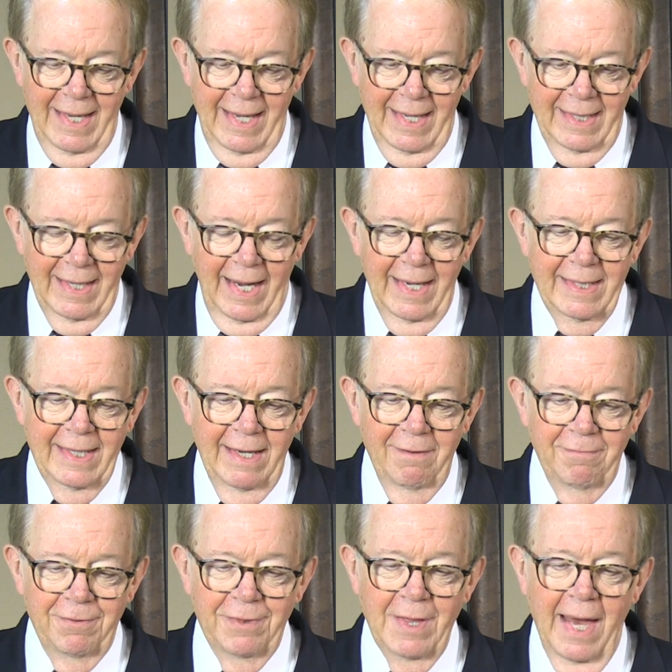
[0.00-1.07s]
And I
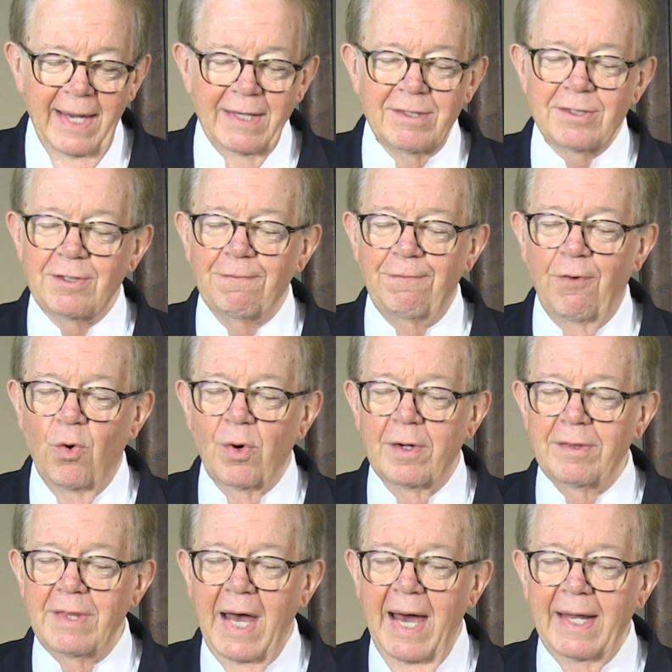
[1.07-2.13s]
give thanks for
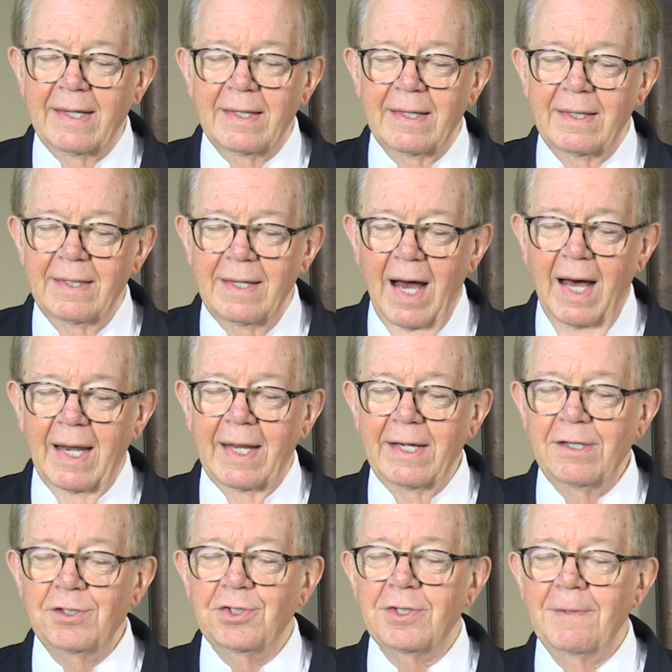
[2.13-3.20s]
that
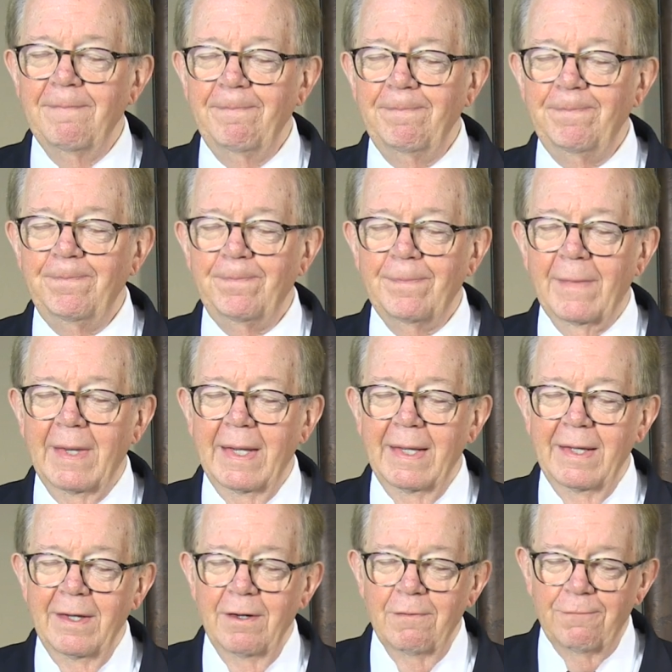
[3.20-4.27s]
knowledge,
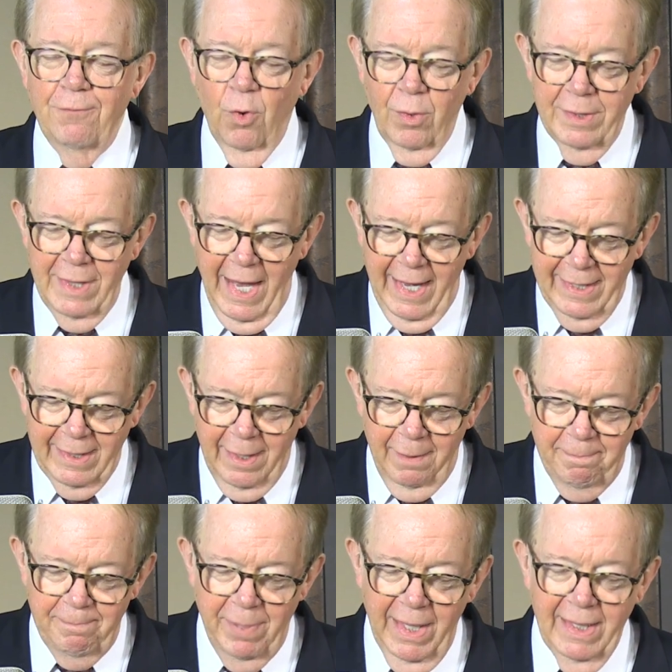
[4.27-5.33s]
for that
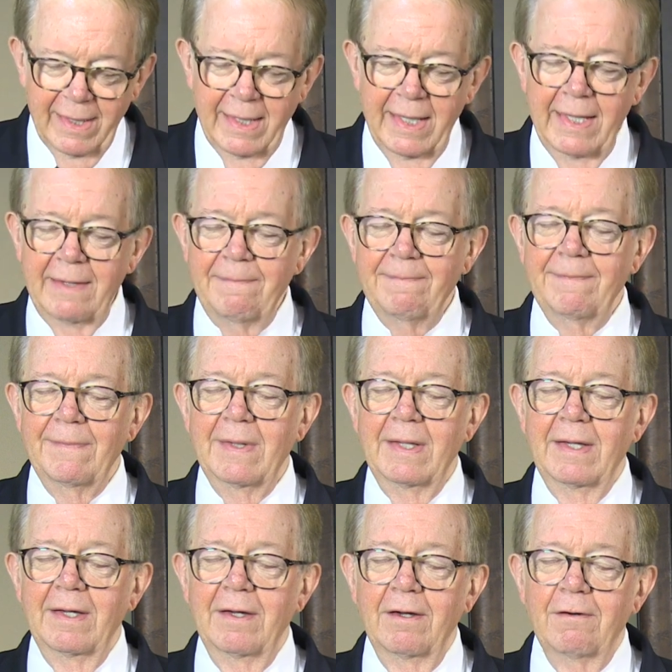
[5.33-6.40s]
ability,
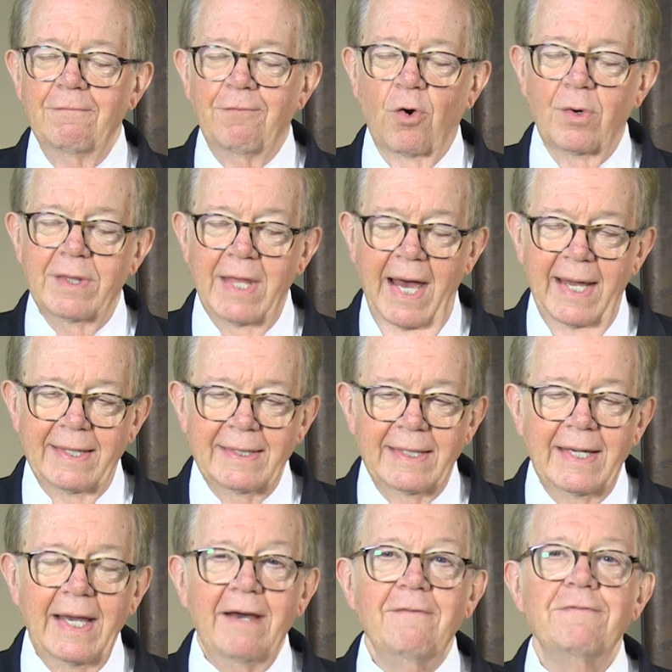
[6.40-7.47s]
for that
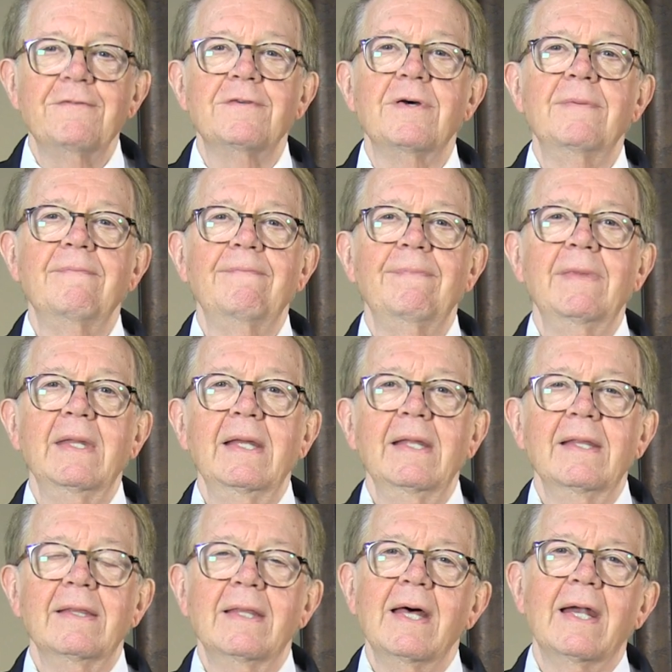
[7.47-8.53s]
gift
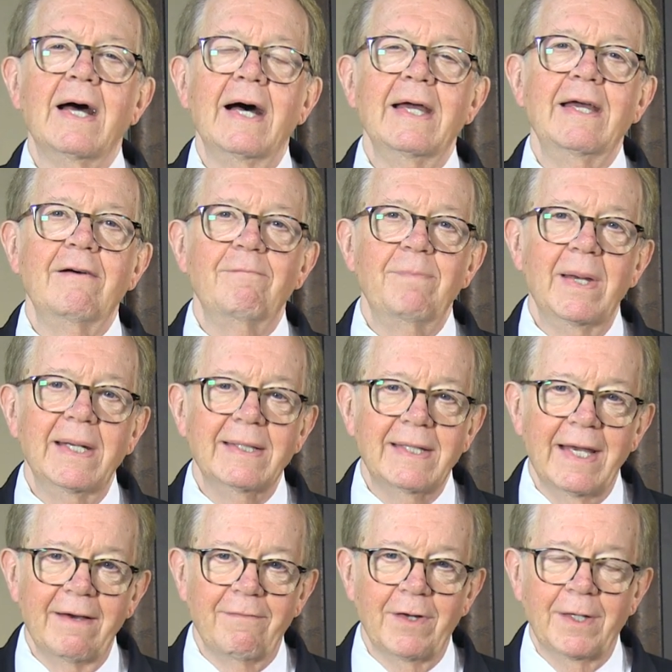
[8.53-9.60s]
that I have been
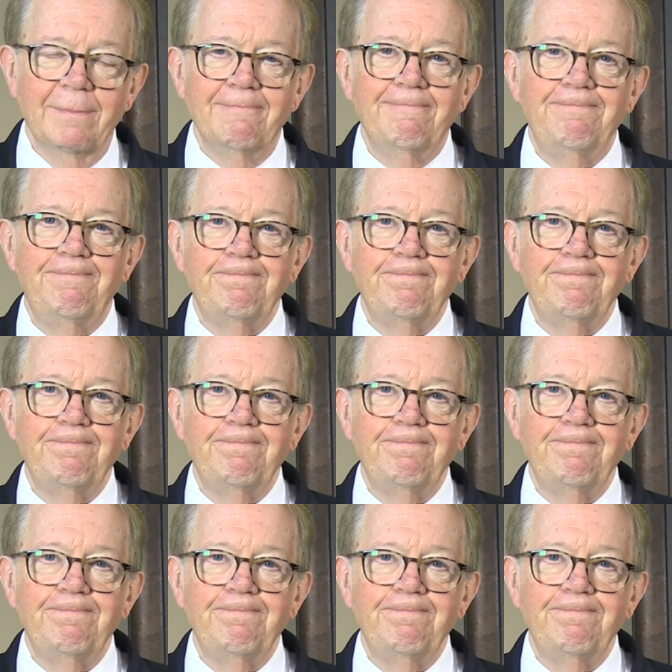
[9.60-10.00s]
given.